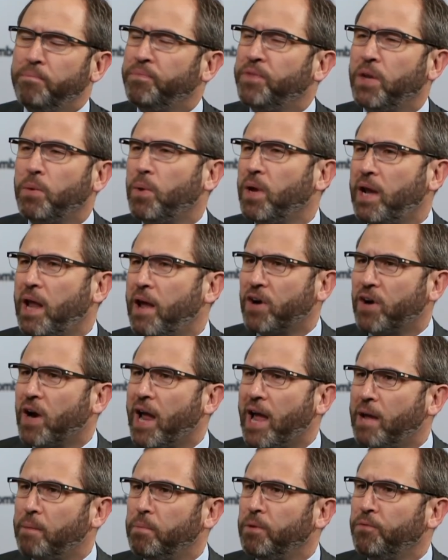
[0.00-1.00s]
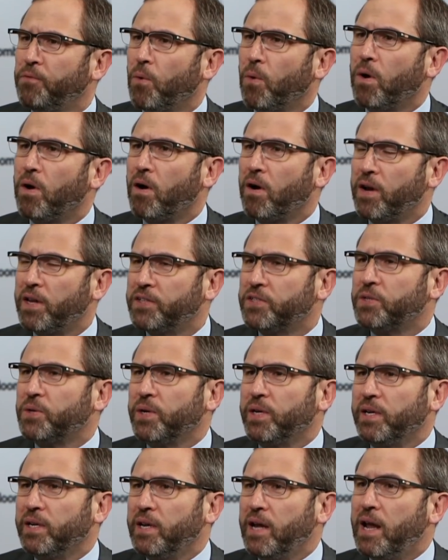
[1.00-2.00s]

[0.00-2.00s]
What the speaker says: than we'd had before in our history.